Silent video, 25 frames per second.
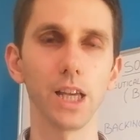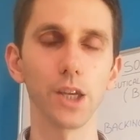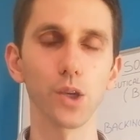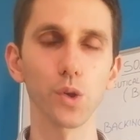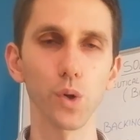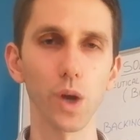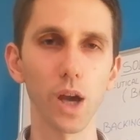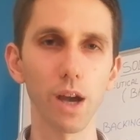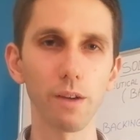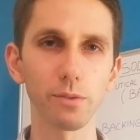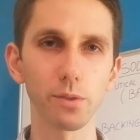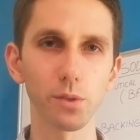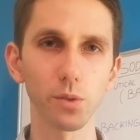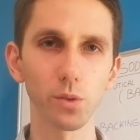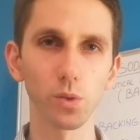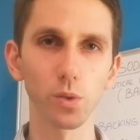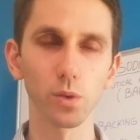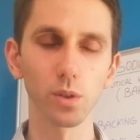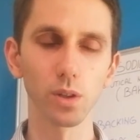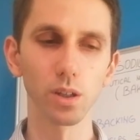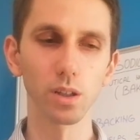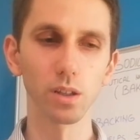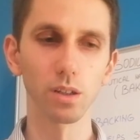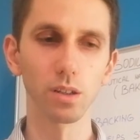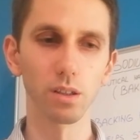you have
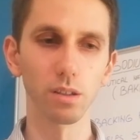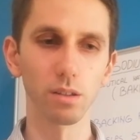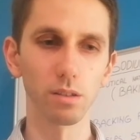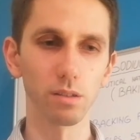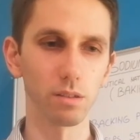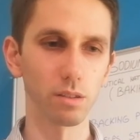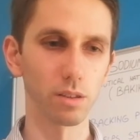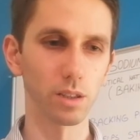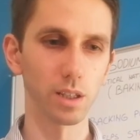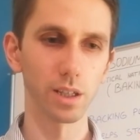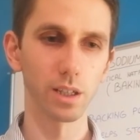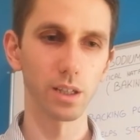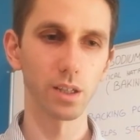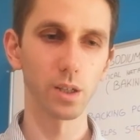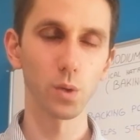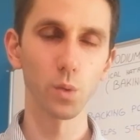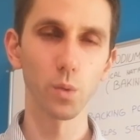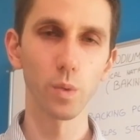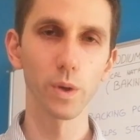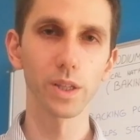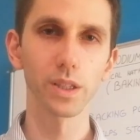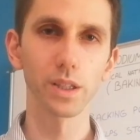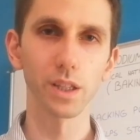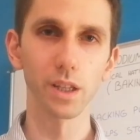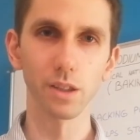to uh, like
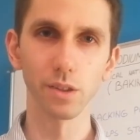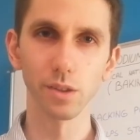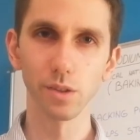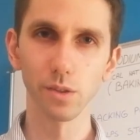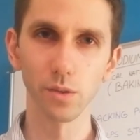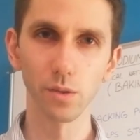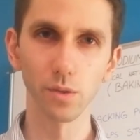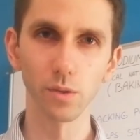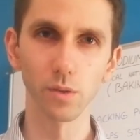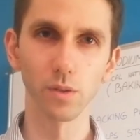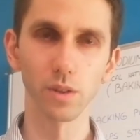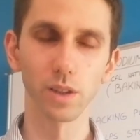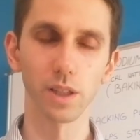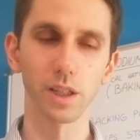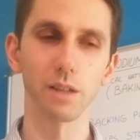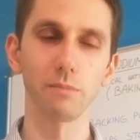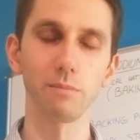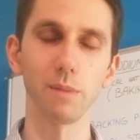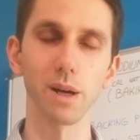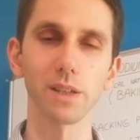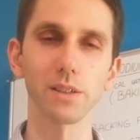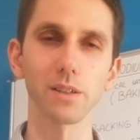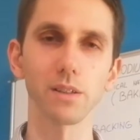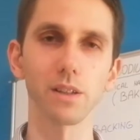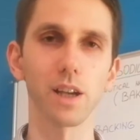quit and do like
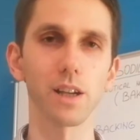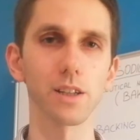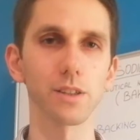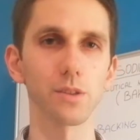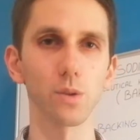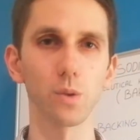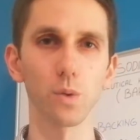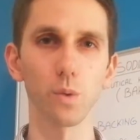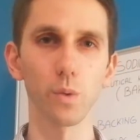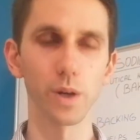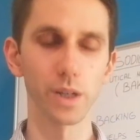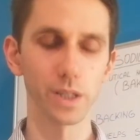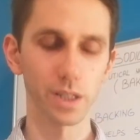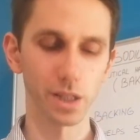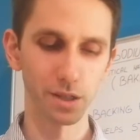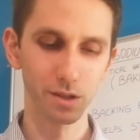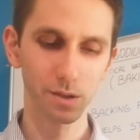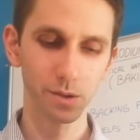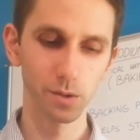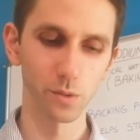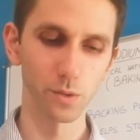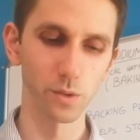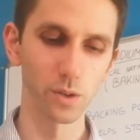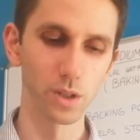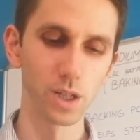muscle has to quit
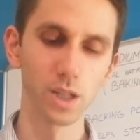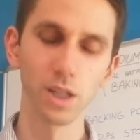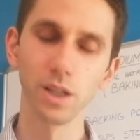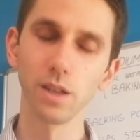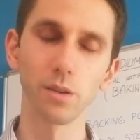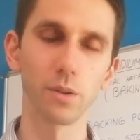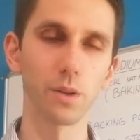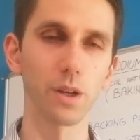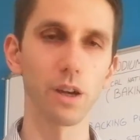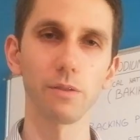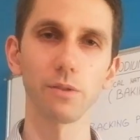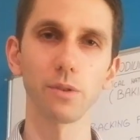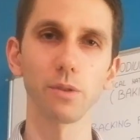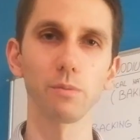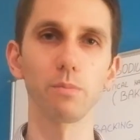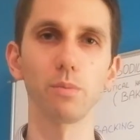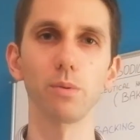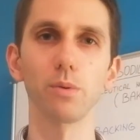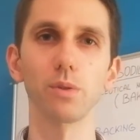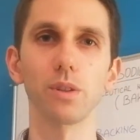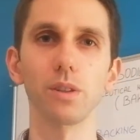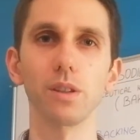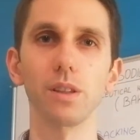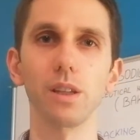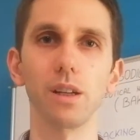and do. you have to
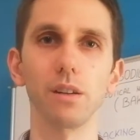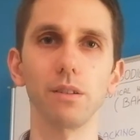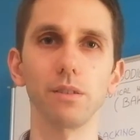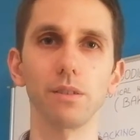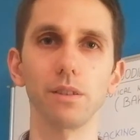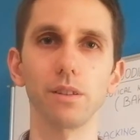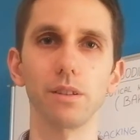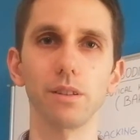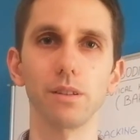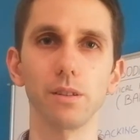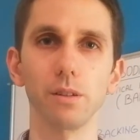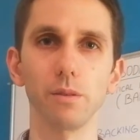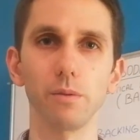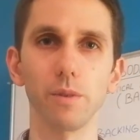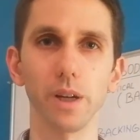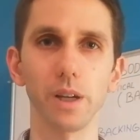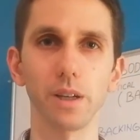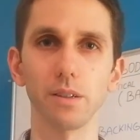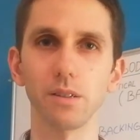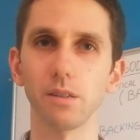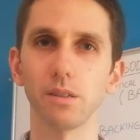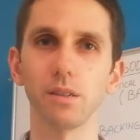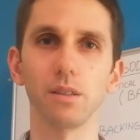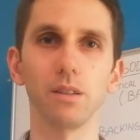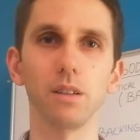put it down the, the
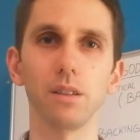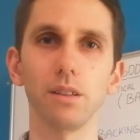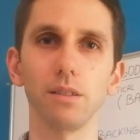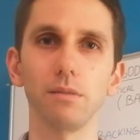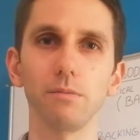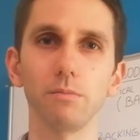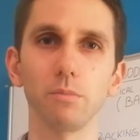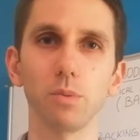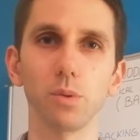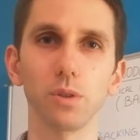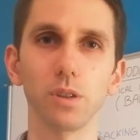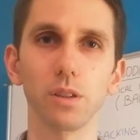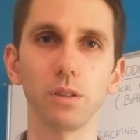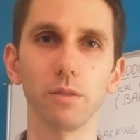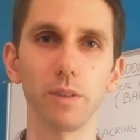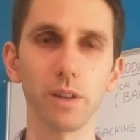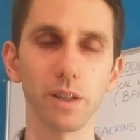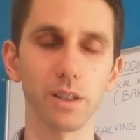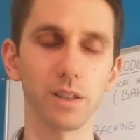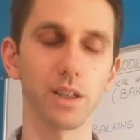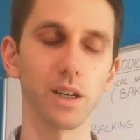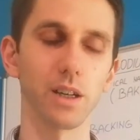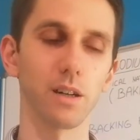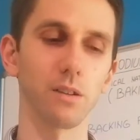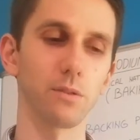weight, put the
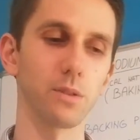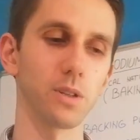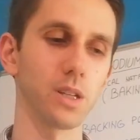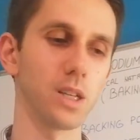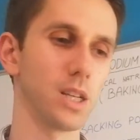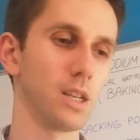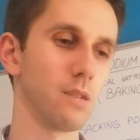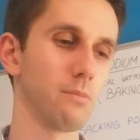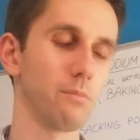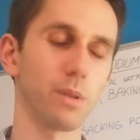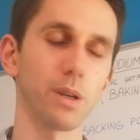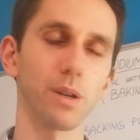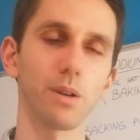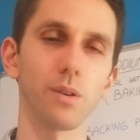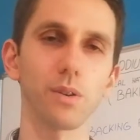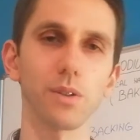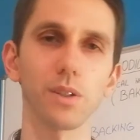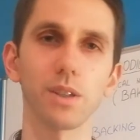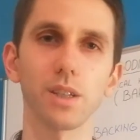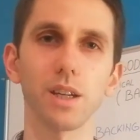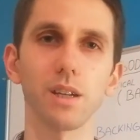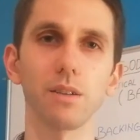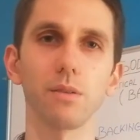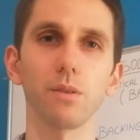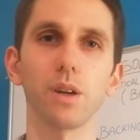weight down
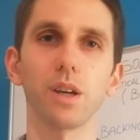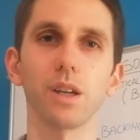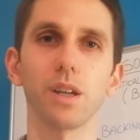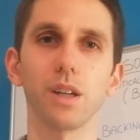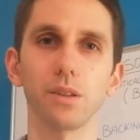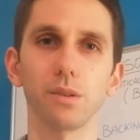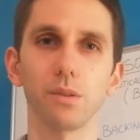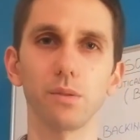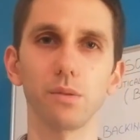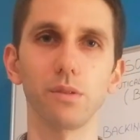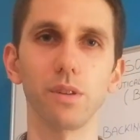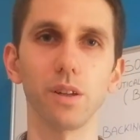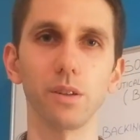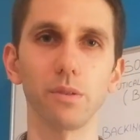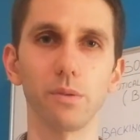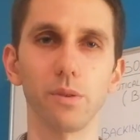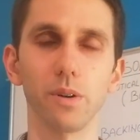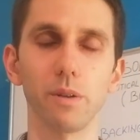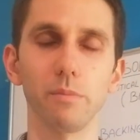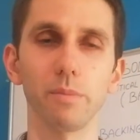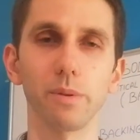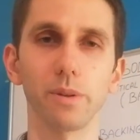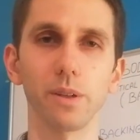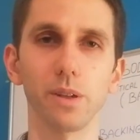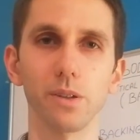because it, you cannot do another
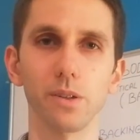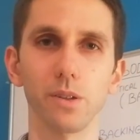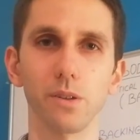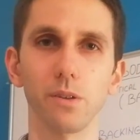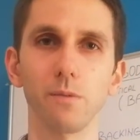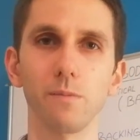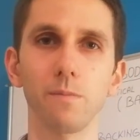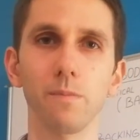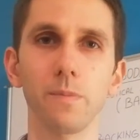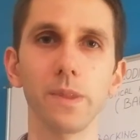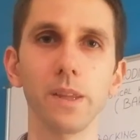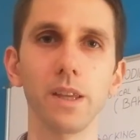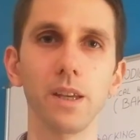repetition